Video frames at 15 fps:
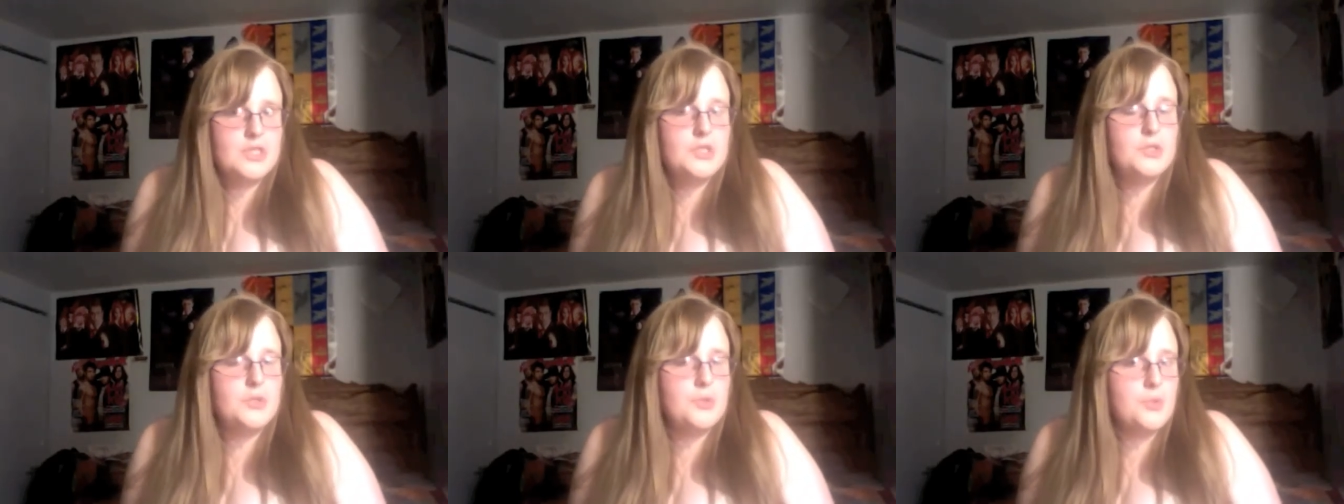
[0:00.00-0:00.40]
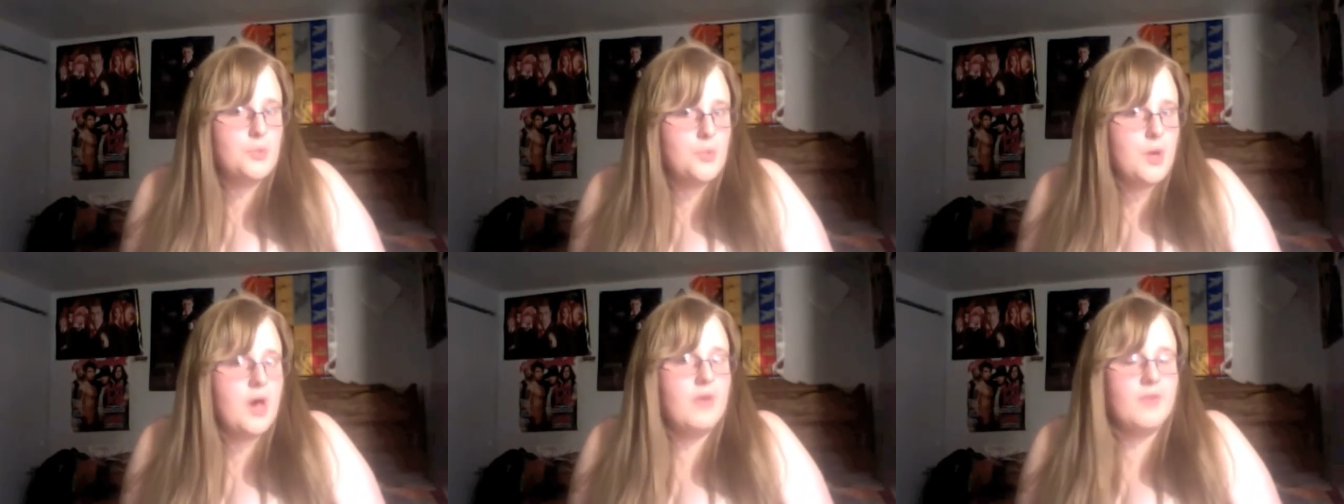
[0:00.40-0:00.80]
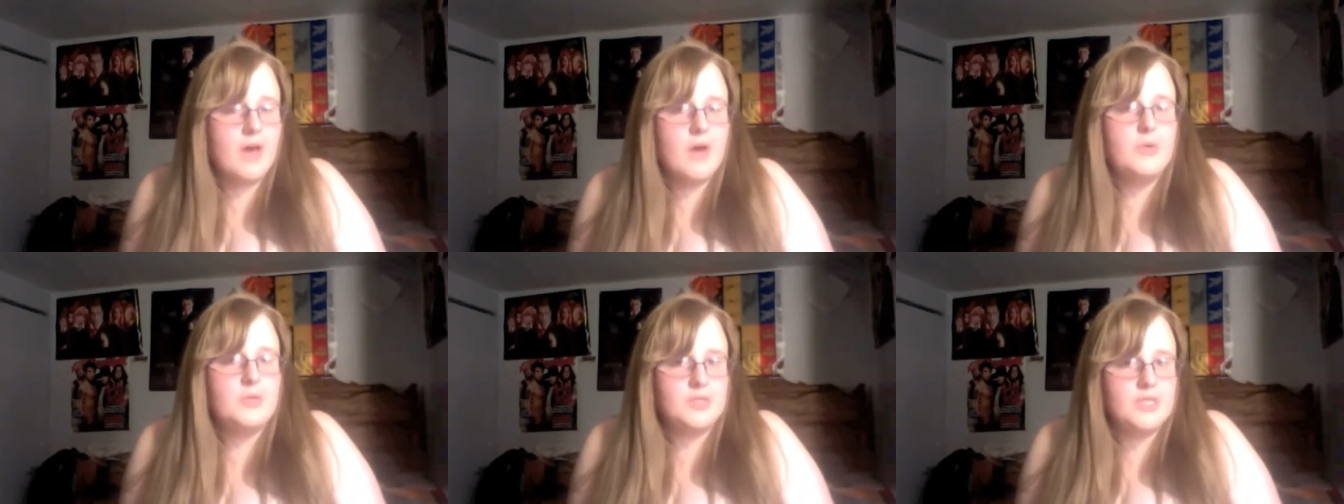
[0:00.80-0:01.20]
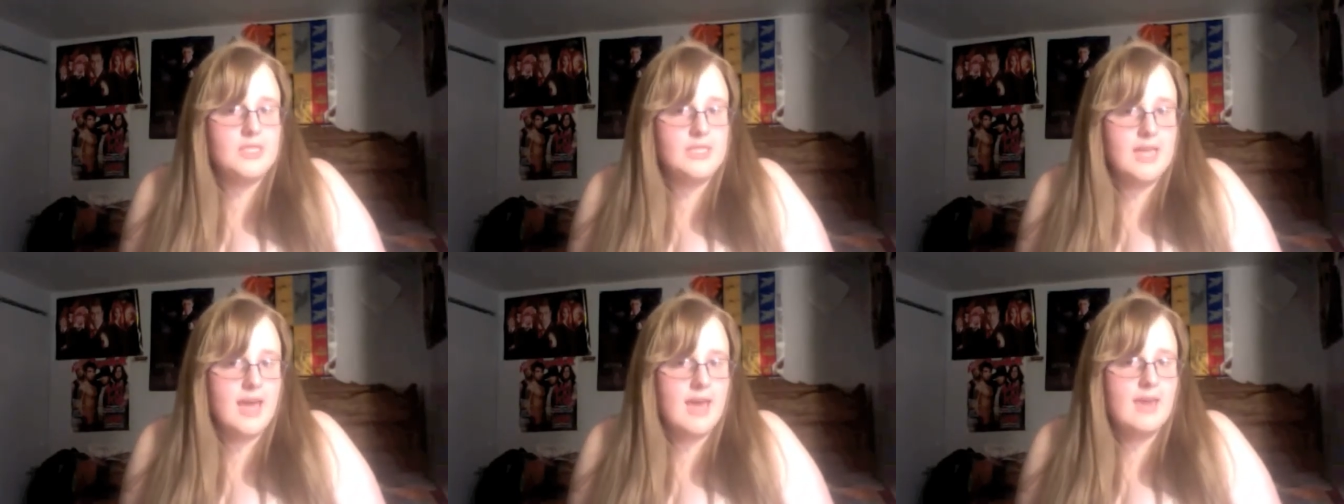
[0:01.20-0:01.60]
12 hours a
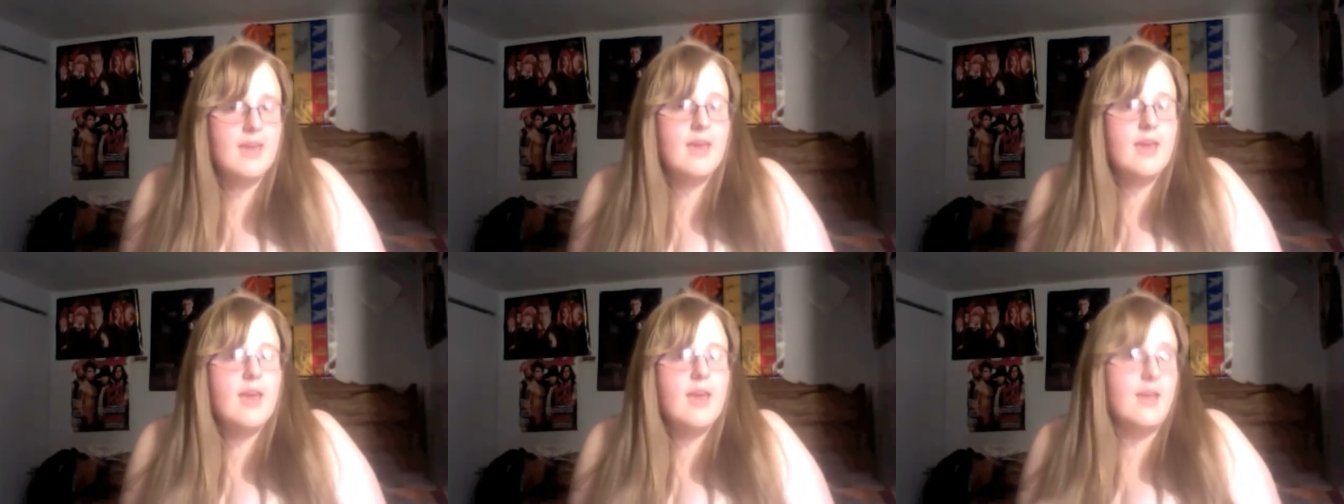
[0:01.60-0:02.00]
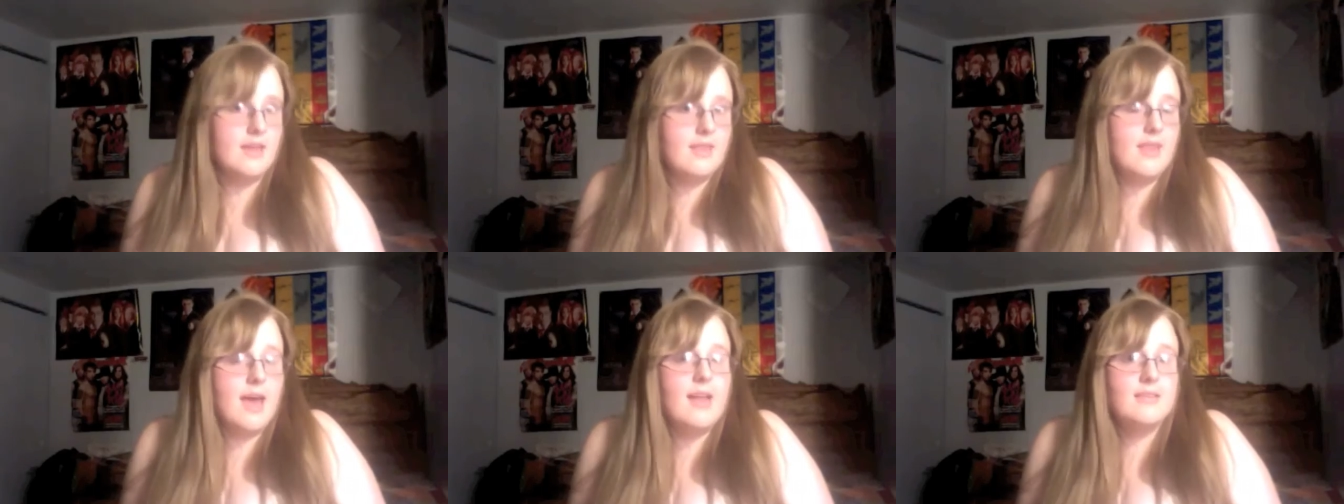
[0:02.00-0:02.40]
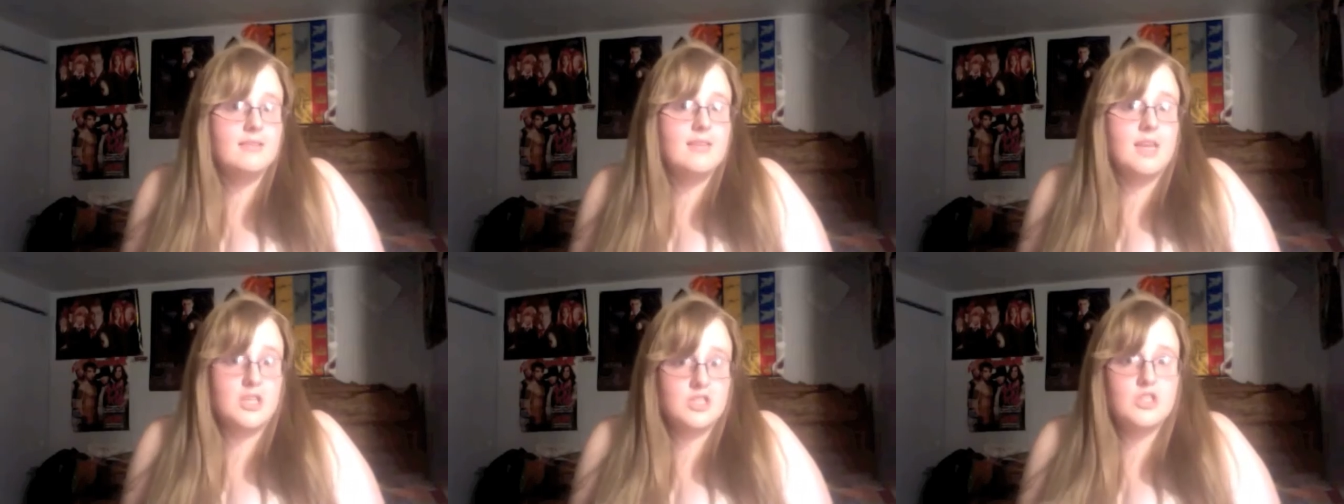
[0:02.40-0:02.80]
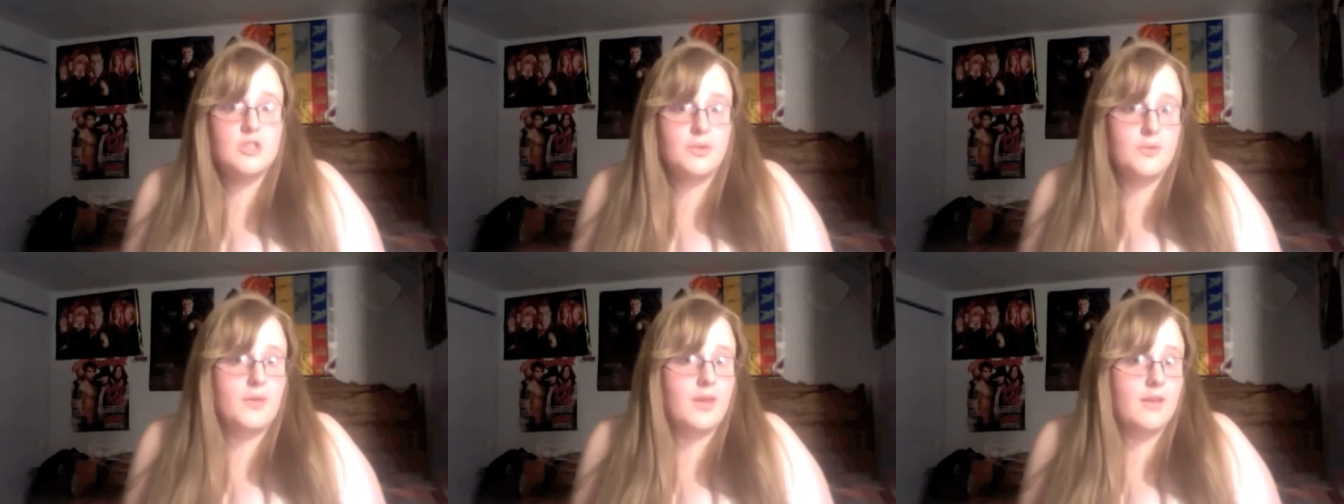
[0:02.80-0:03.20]
day, and that's
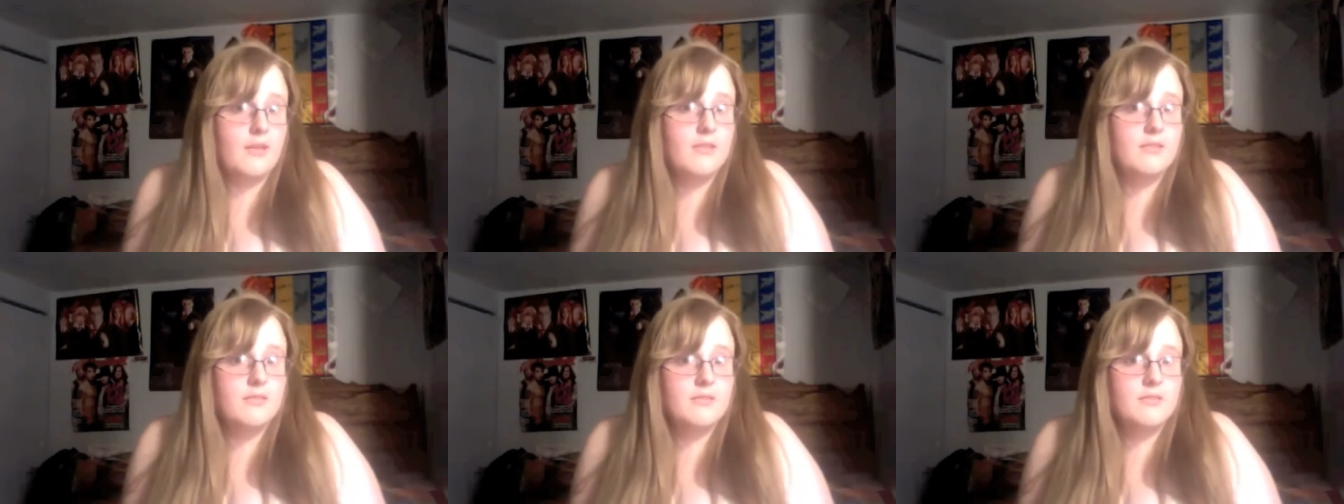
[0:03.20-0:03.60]
excluding